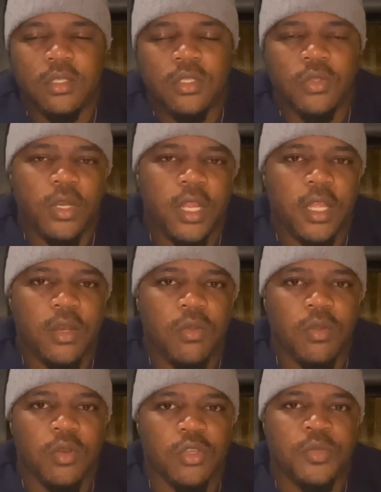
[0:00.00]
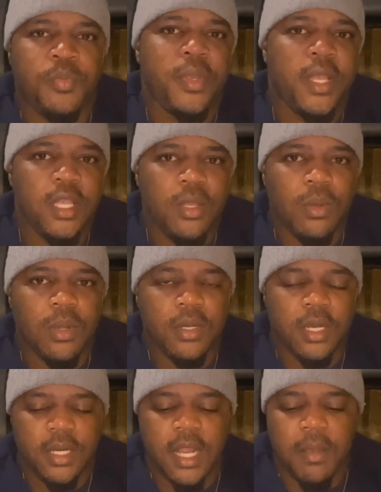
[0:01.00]
they don't just pay you out
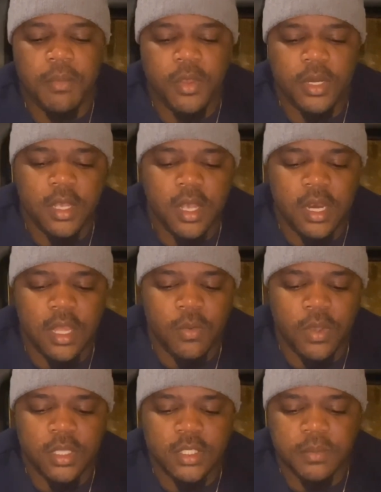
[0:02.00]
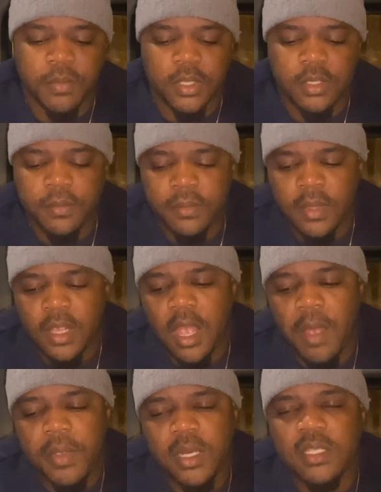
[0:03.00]
that money all at once. But I
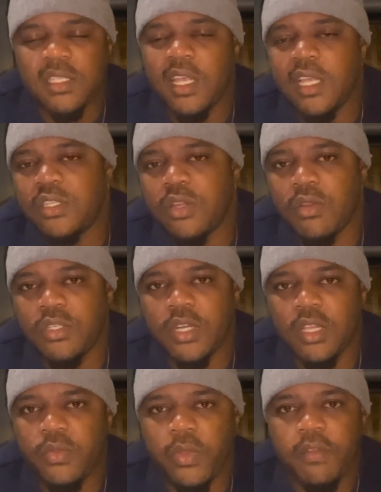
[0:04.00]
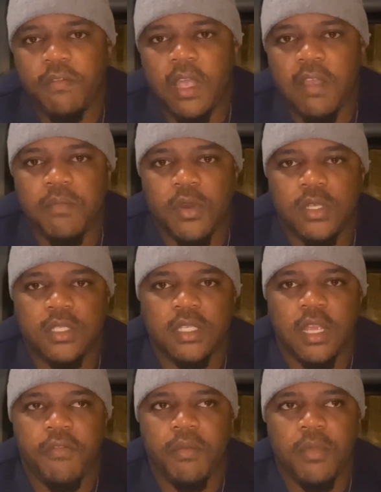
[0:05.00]
mean, it's an extra $125
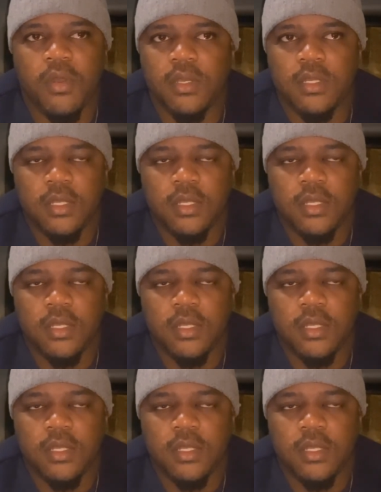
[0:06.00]
every month,